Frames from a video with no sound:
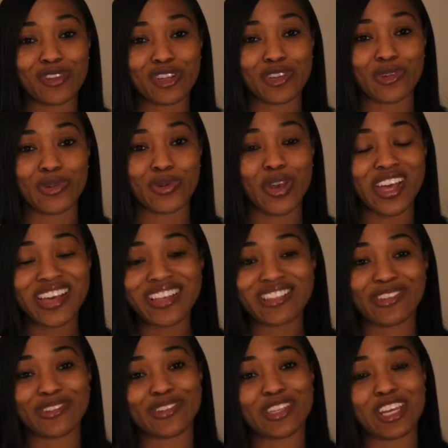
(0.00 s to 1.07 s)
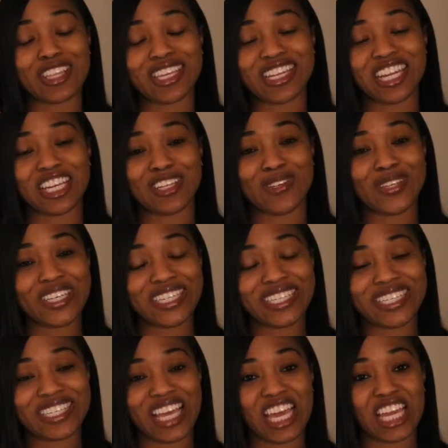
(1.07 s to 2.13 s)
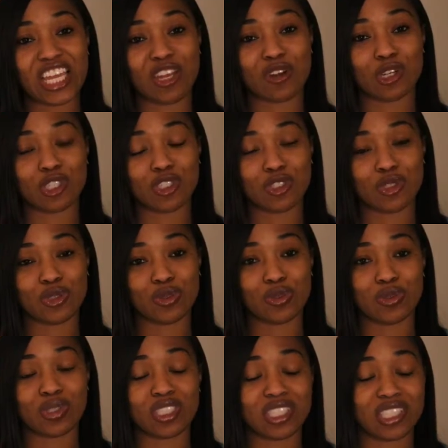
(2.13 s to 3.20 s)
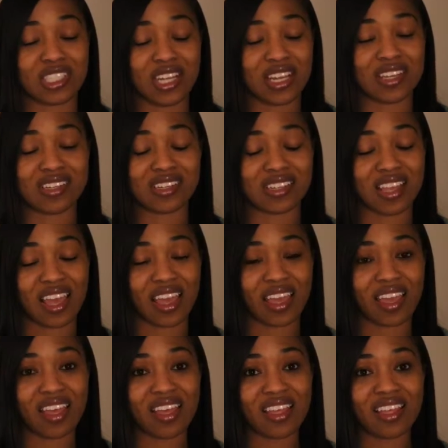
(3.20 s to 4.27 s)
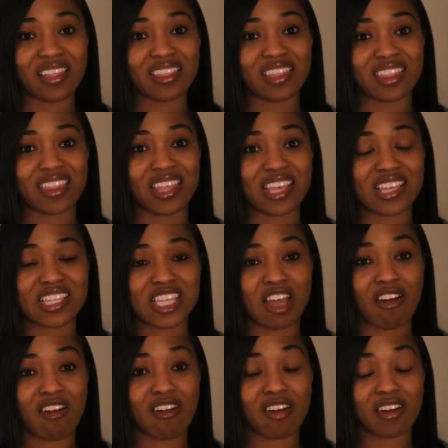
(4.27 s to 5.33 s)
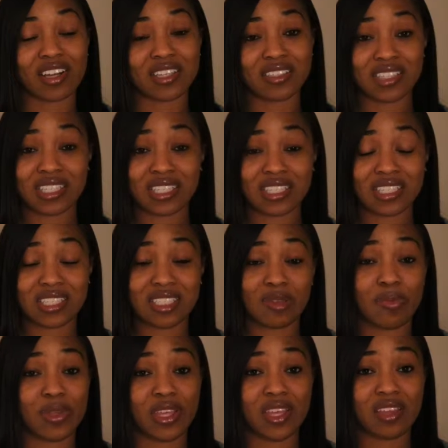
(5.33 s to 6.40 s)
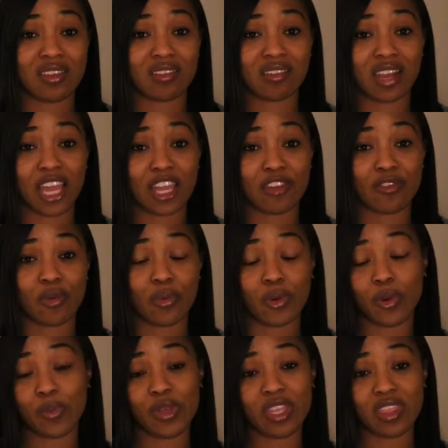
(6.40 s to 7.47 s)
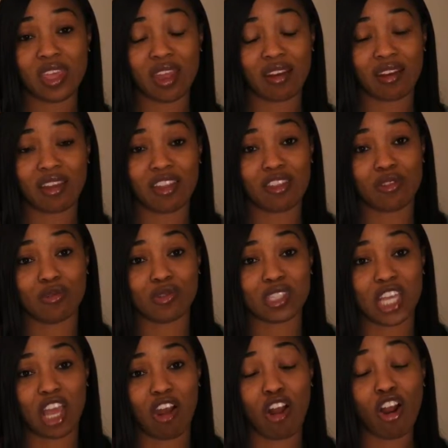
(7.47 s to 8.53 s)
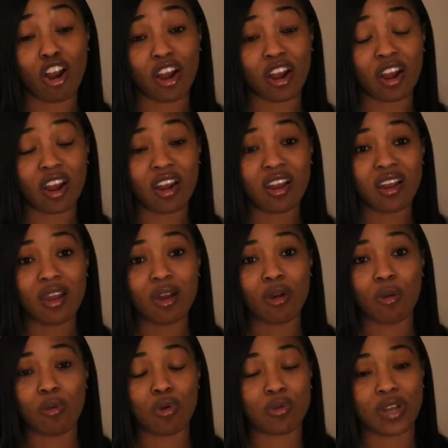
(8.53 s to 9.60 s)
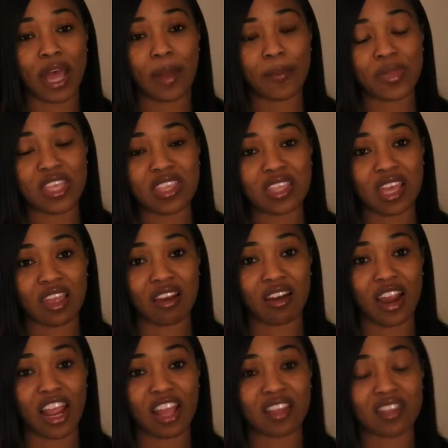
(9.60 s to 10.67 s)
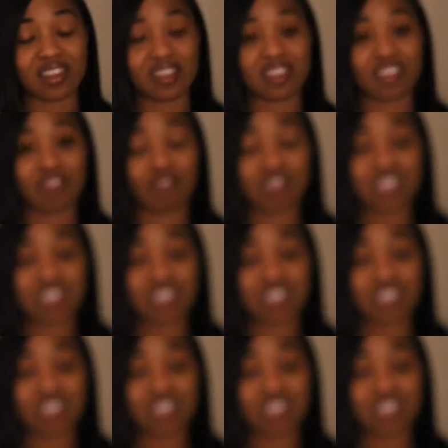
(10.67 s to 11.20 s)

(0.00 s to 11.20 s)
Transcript: for you, there's nothing that you could say or do to change that. The things that are intended to be in your life will be there, and those that aren't will not be there. There